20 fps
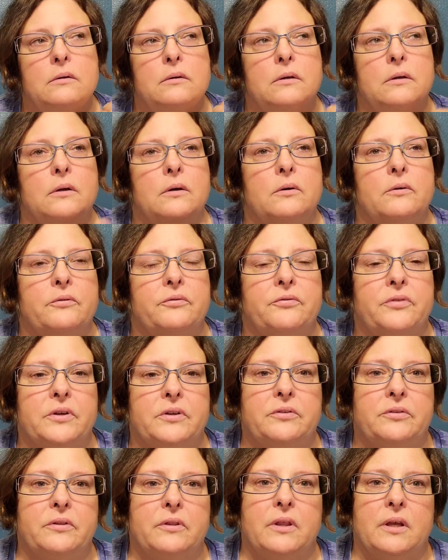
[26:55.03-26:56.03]
You know,
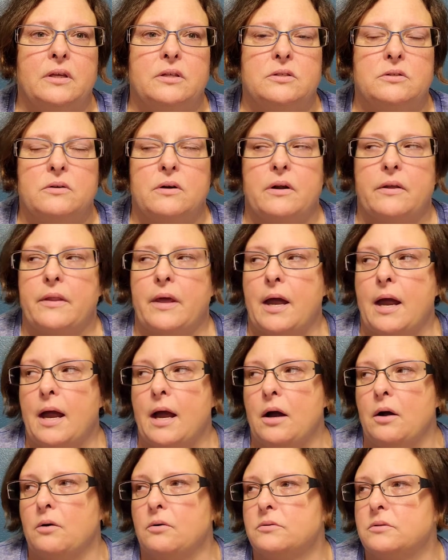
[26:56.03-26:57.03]
fixing things around the
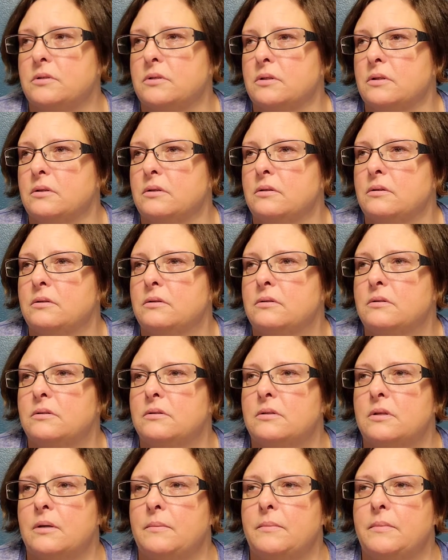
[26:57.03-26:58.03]
house, and
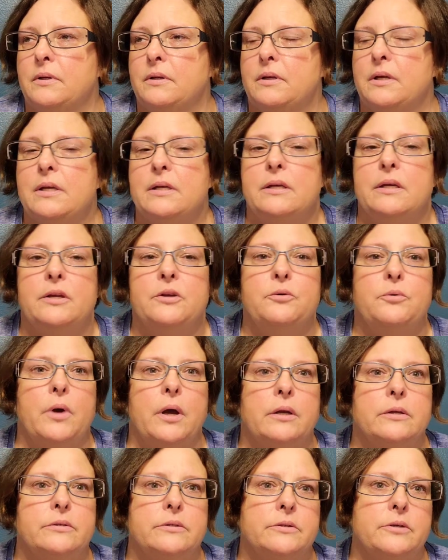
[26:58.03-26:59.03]
just, I mean, he knew how
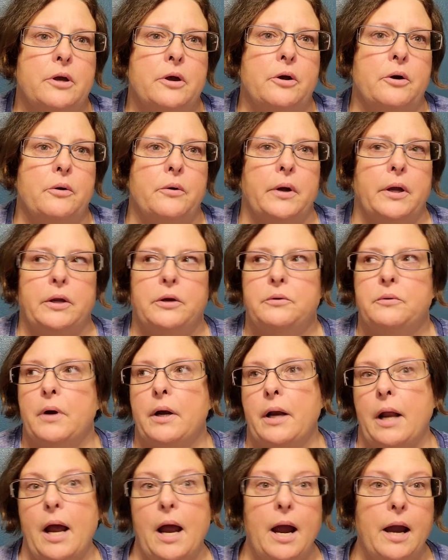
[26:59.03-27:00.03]
to sew, he knew how
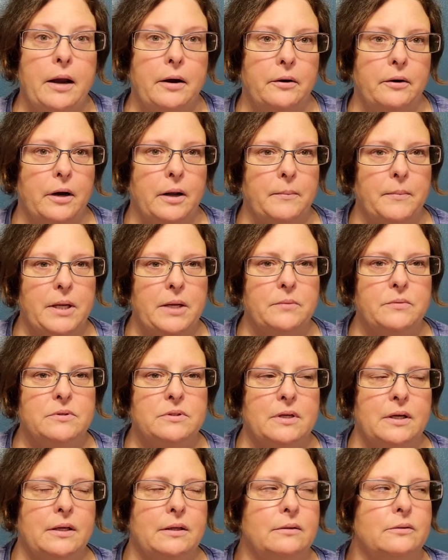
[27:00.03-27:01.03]
to iron. I mean, he was
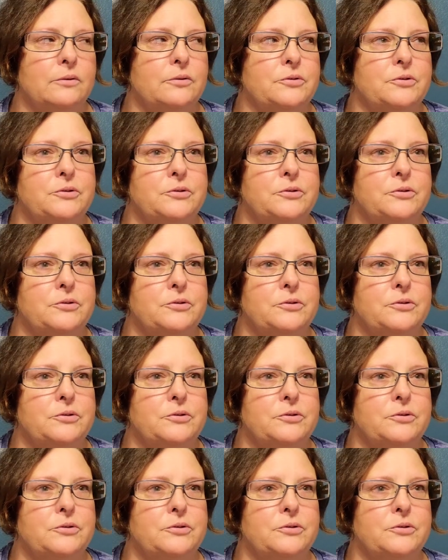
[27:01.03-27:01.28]
like little